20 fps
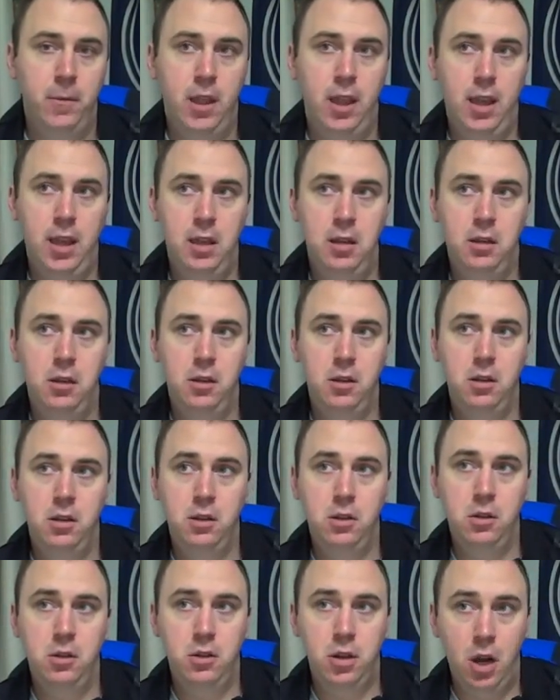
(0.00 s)

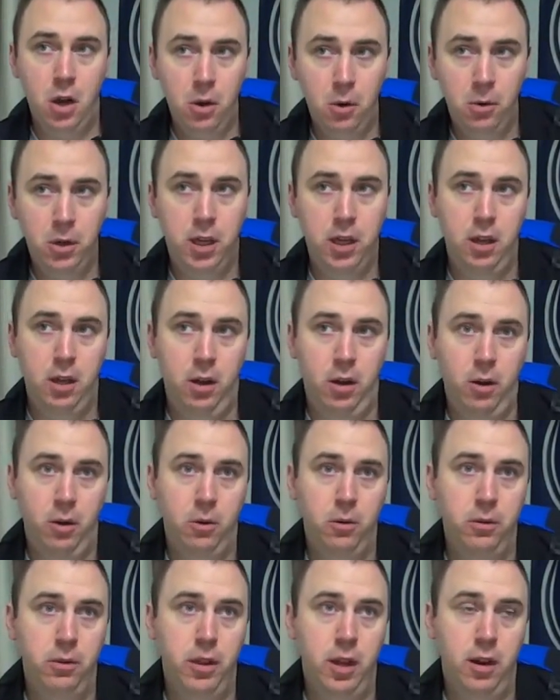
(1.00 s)
In
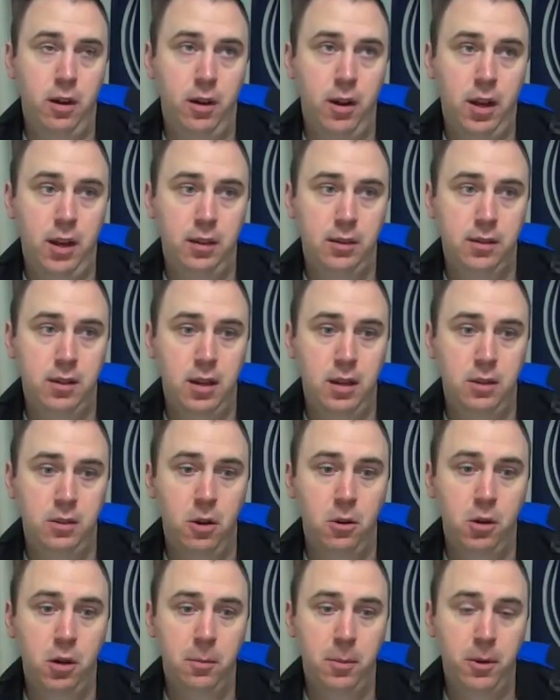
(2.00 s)
Tokyo, there is the
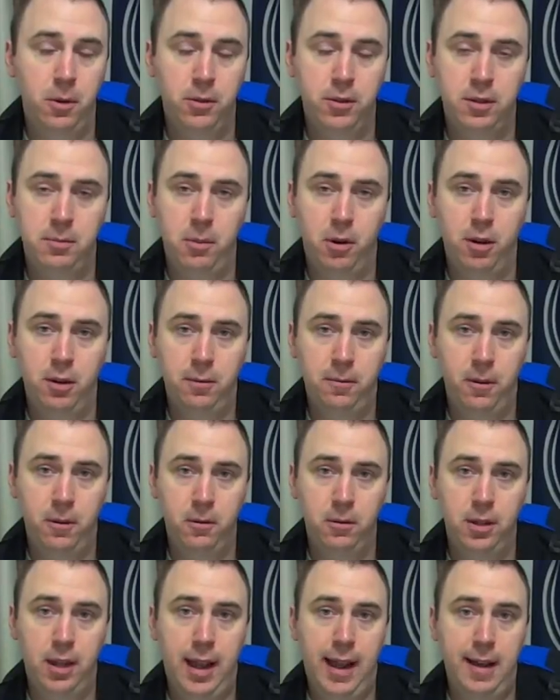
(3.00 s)
Docomo
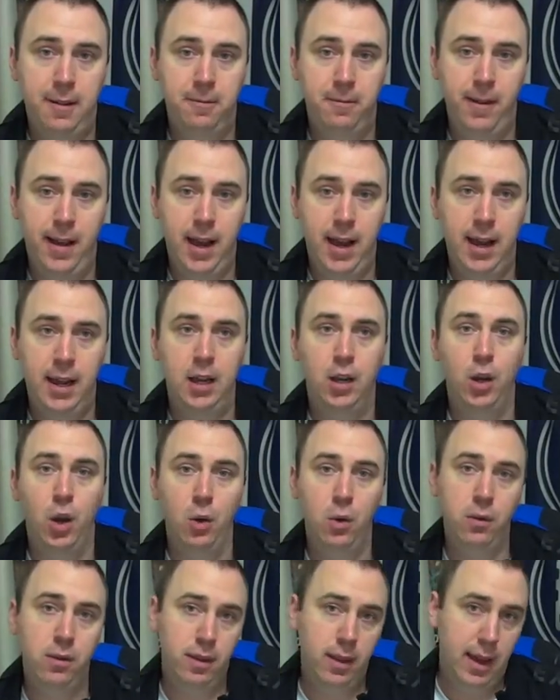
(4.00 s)
Smartphone Cafe.
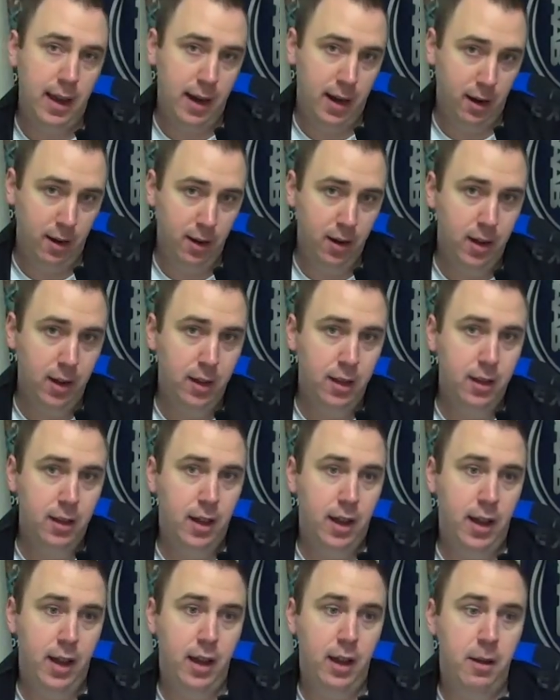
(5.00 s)
Go there.
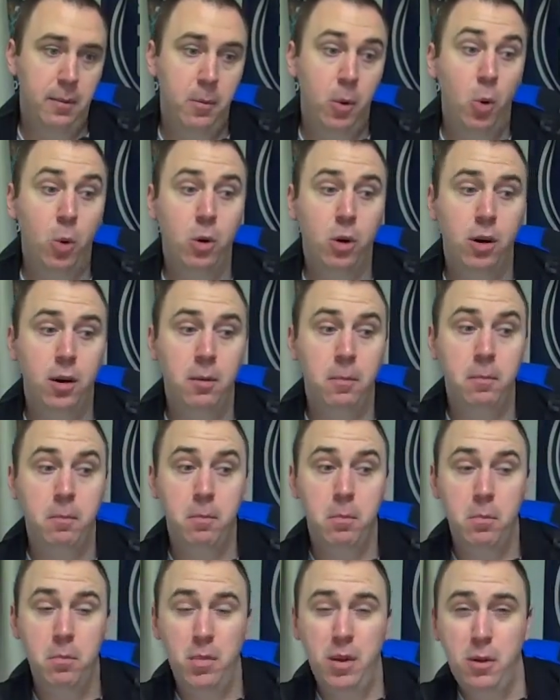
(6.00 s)
Or
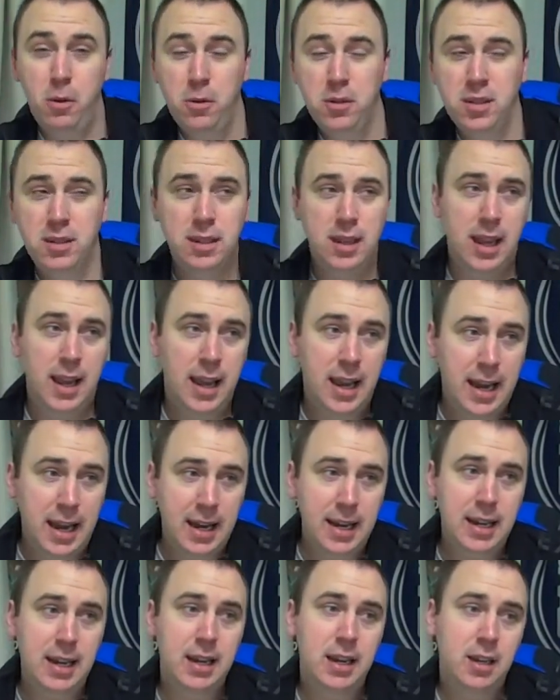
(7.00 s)
most
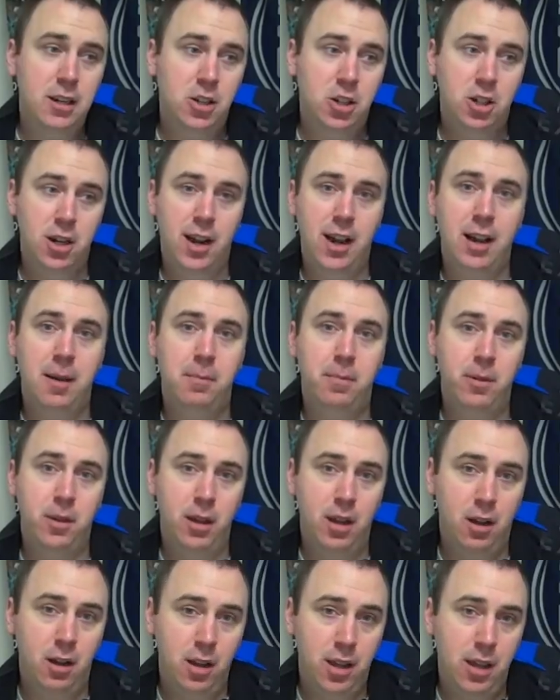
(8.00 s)
any shop
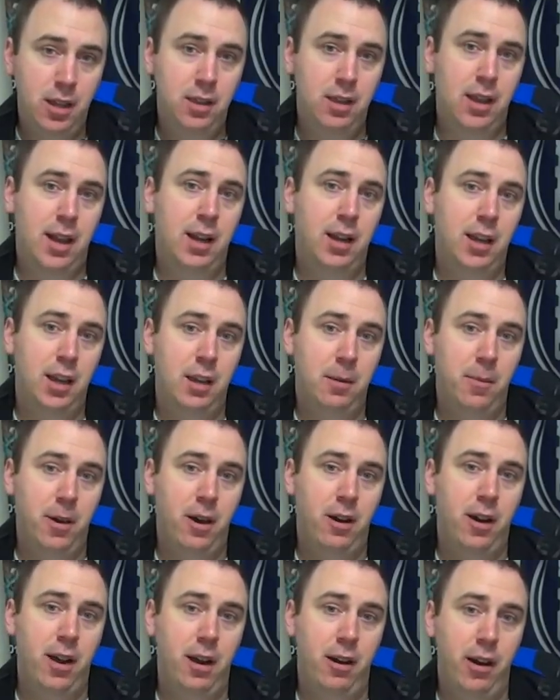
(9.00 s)
in the
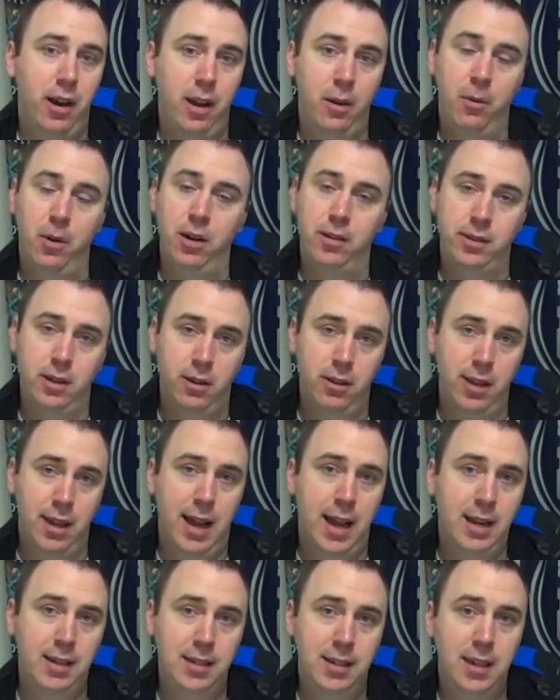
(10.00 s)
Akihabara area where it's all the
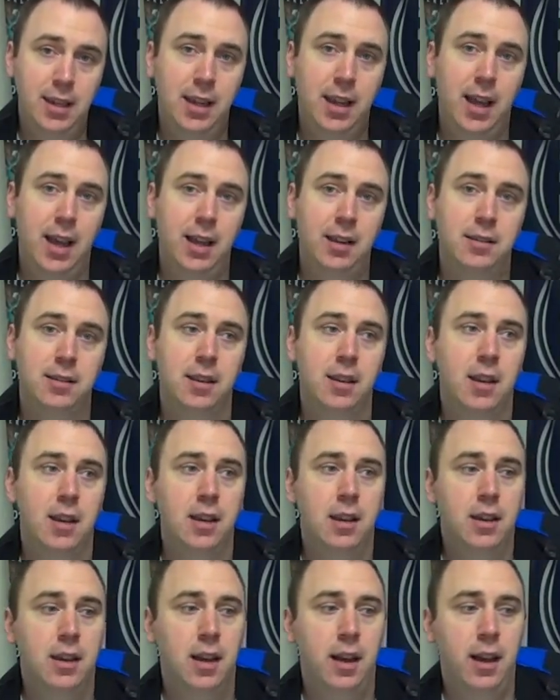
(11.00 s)
IT guys,
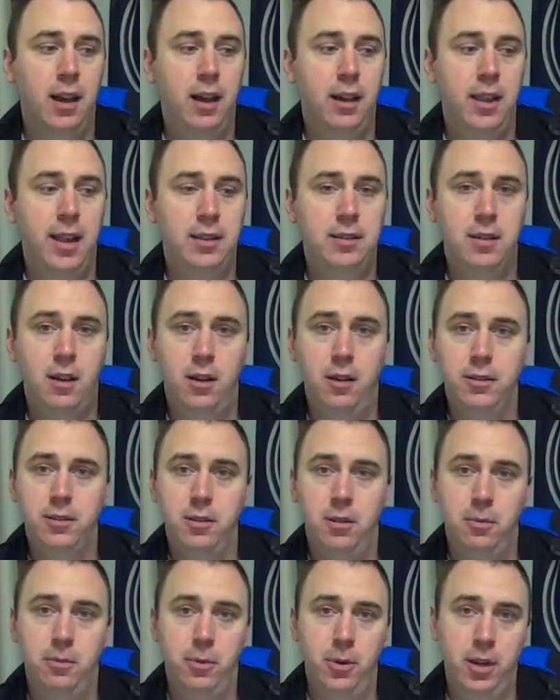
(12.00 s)
that's
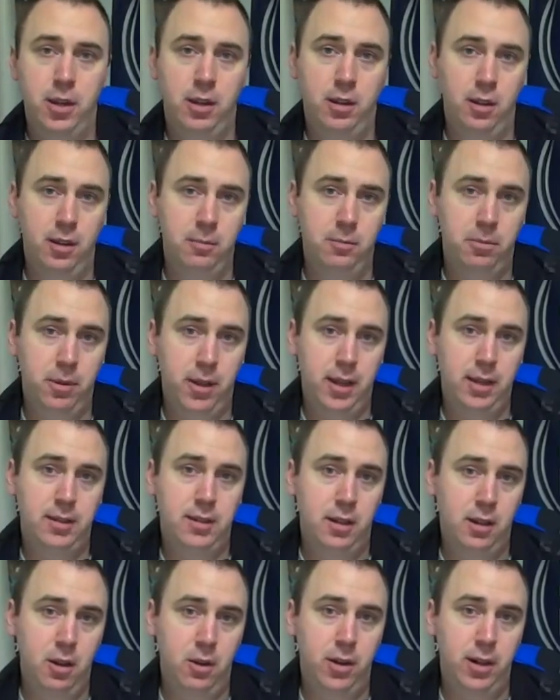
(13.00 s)
also a pretty good place
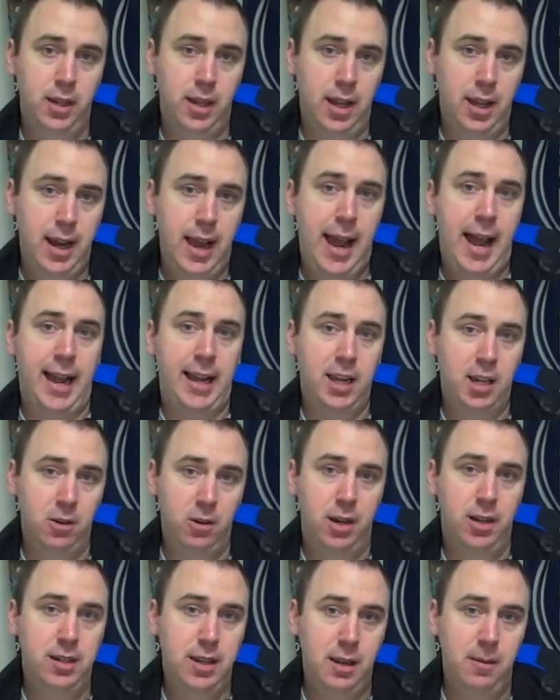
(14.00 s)
to go and get
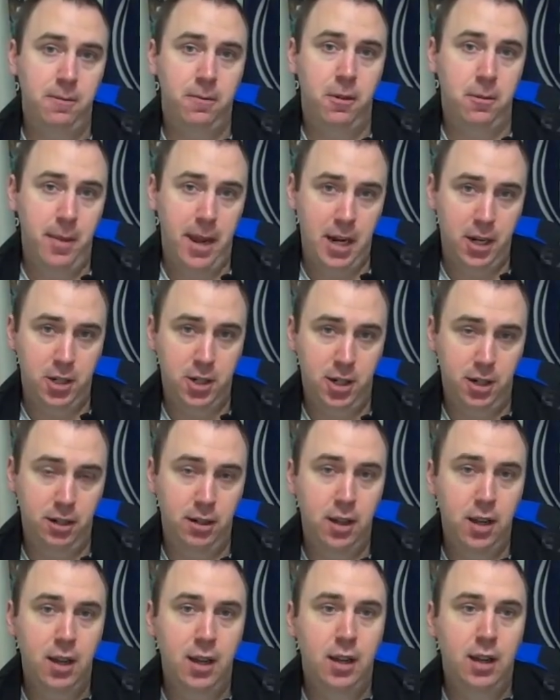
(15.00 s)
accurate information.
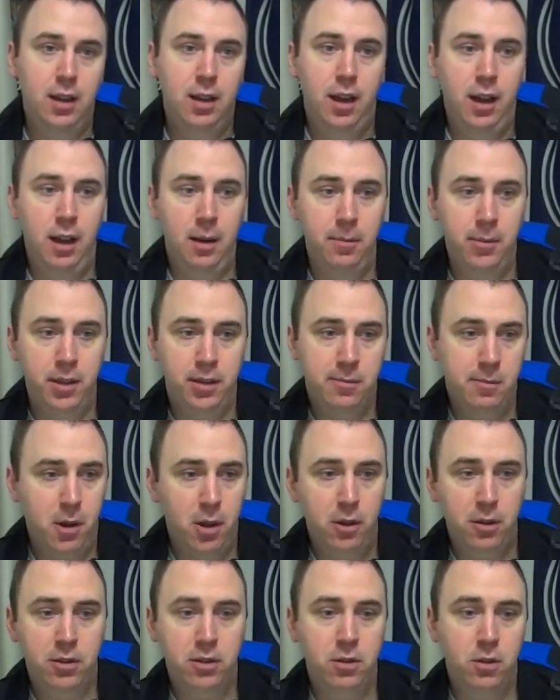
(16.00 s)
The
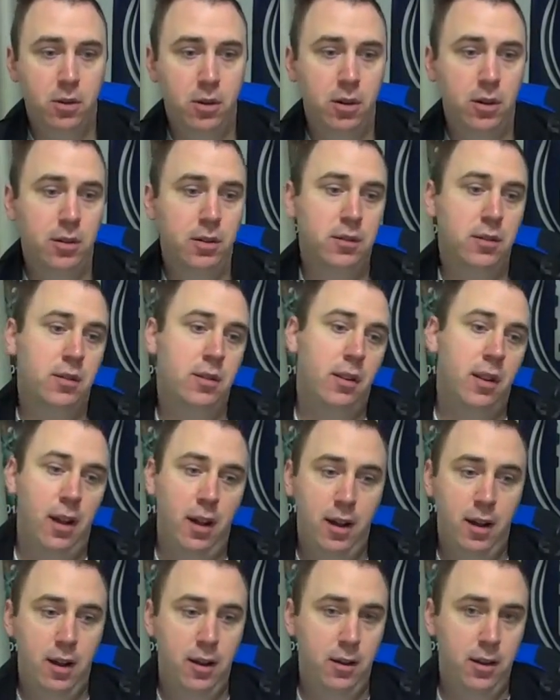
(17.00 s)
small stores,
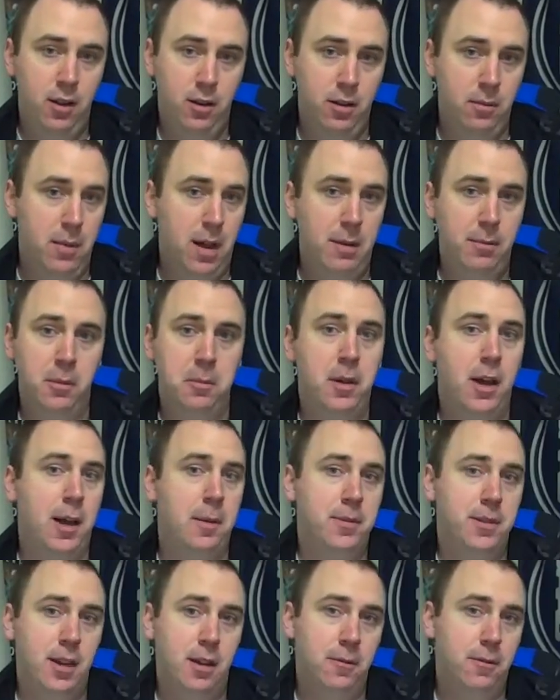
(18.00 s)
mom and
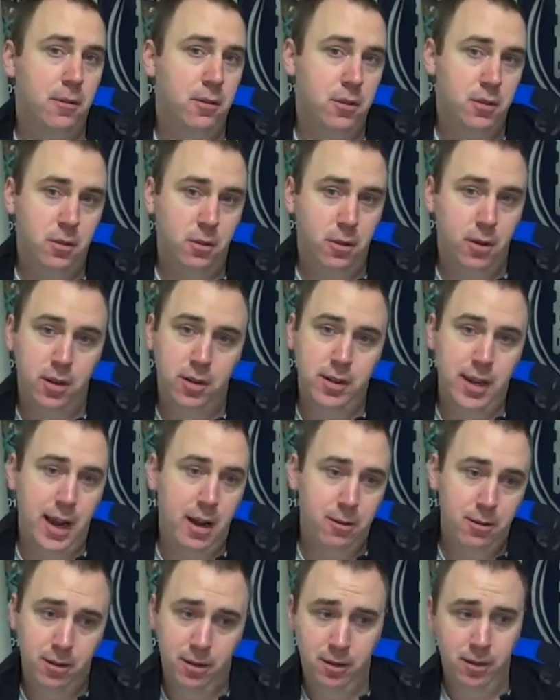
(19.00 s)
pop cell phone stores
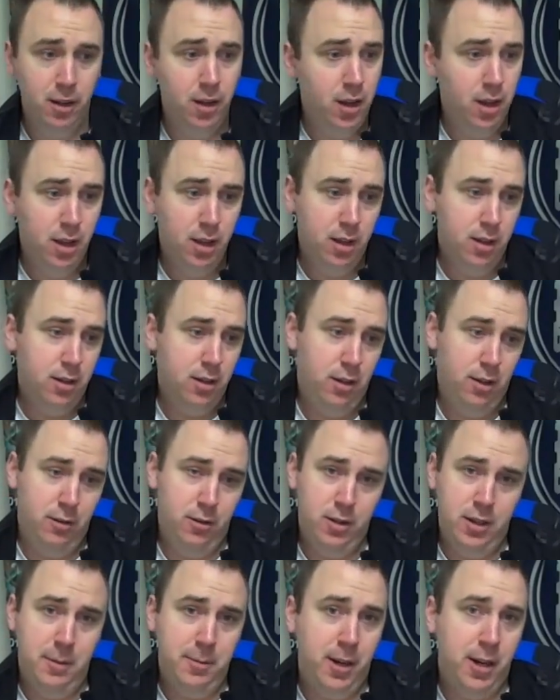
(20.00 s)
out in
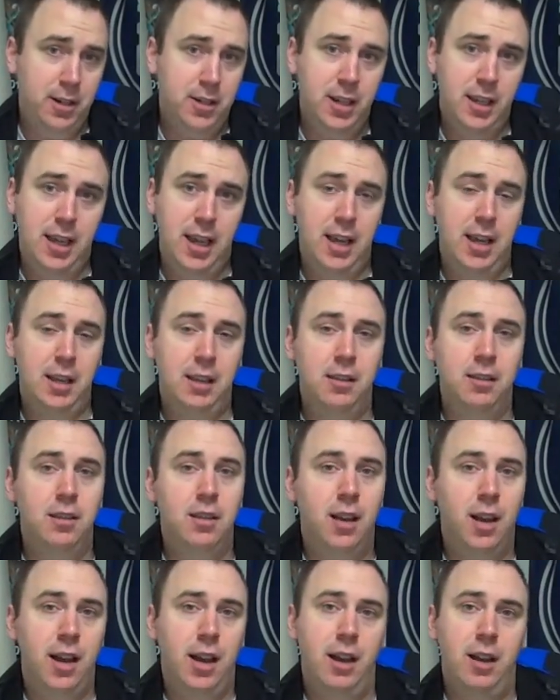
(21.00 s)
Yamagashi-ken
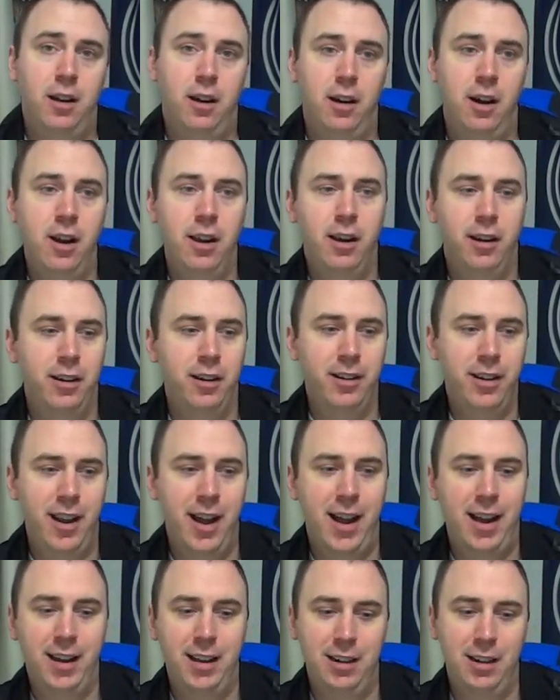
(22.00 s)
are
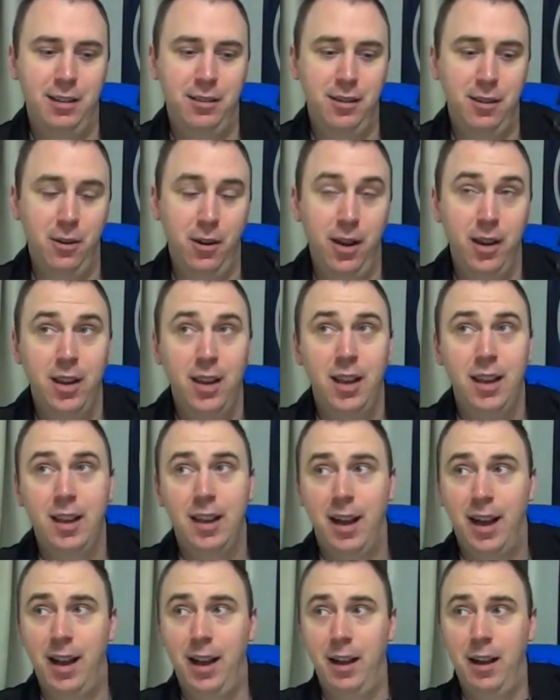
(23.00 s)
not going to do it.
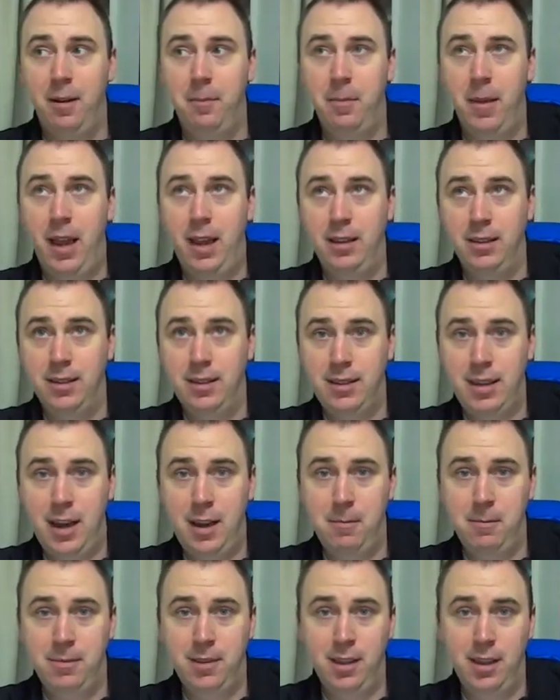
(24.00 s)
And
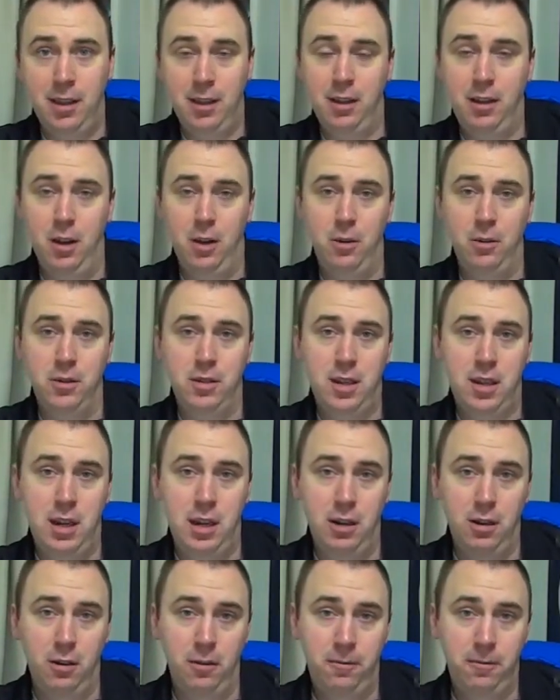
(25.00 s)
same thing goes
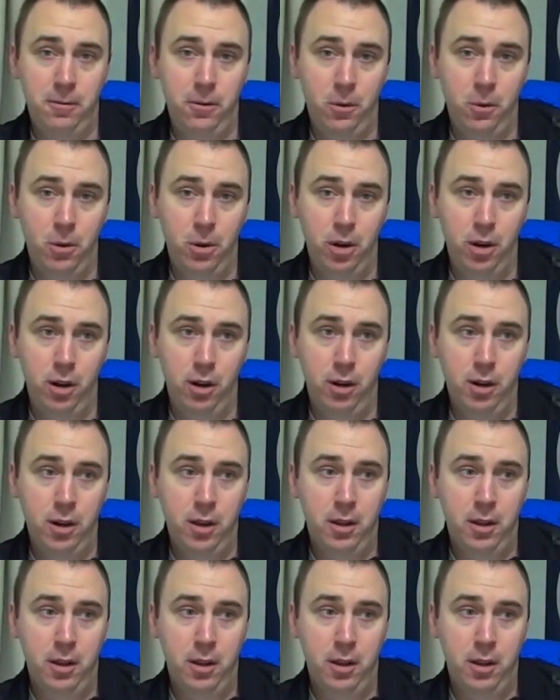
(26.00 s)
here for